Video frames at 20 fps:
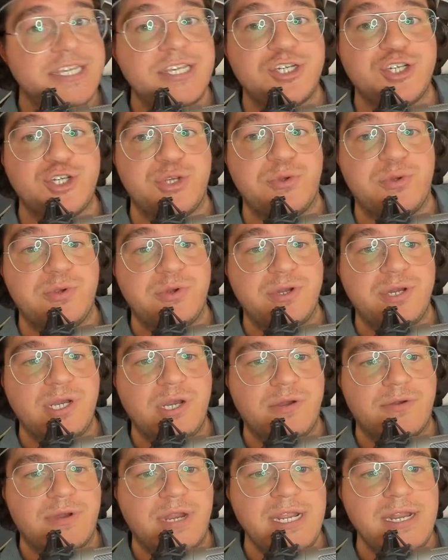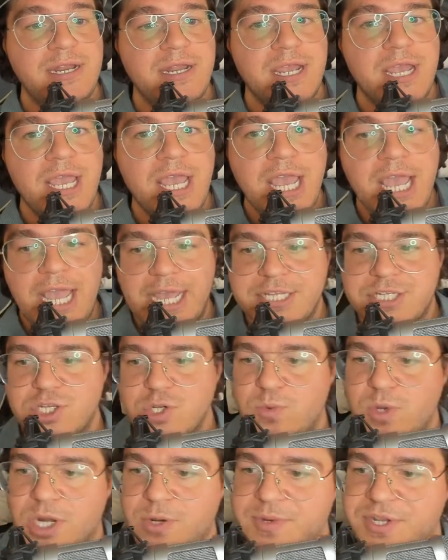issue, right? And so
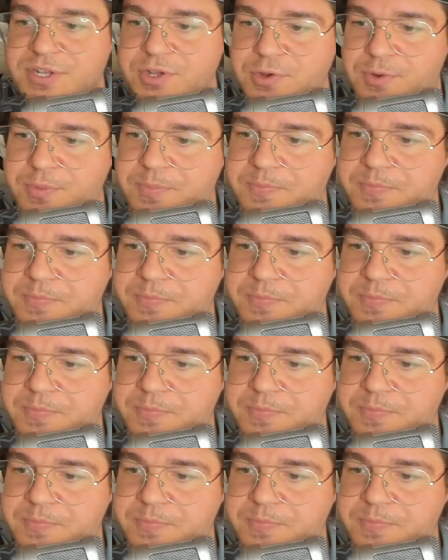what do?